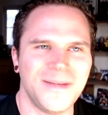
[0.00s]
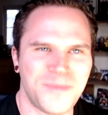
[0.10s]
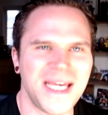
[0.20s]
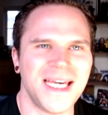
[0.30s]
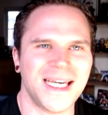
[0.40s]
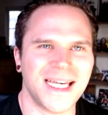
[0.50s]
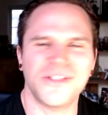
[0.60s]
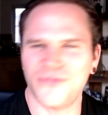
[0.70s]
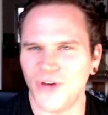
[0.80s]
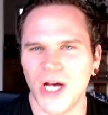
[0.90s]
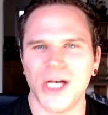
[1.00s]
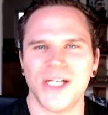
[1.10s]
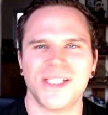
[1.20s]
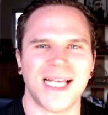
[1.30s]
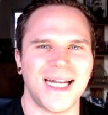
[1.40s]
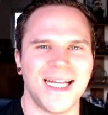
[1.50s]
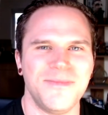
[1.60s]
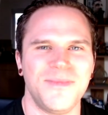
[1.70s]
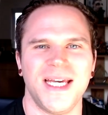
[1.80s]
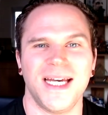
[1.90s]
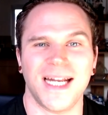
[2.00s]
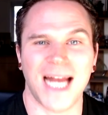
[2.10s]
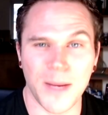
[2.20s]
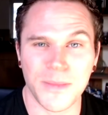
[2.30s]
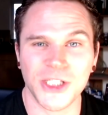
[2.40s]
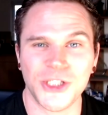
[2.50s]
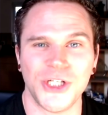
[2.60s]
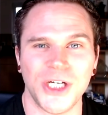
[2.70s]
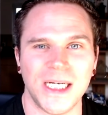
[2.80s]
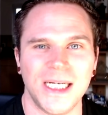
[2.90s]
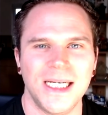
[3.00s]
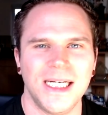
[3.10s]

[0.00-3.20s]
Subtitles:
being his first and him being an amateur.